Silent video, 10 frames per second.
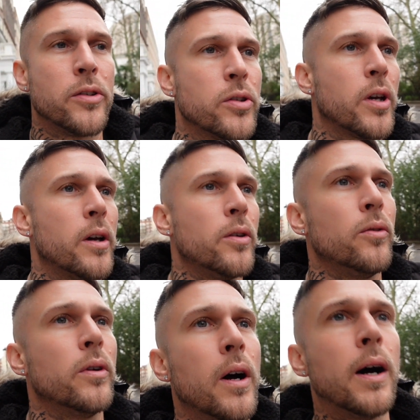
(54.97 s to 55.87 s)

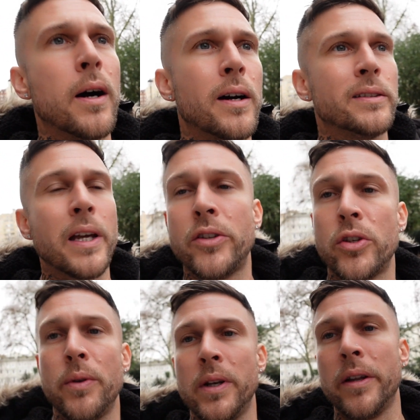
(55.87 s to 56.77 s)
So, uh, day
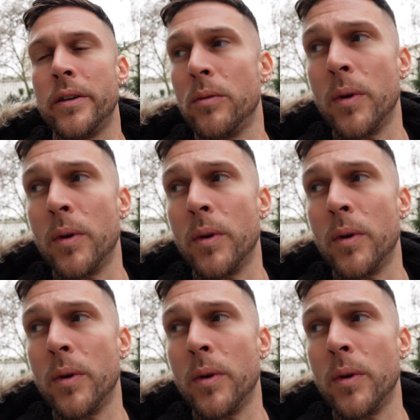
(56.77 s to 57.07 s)
two in London.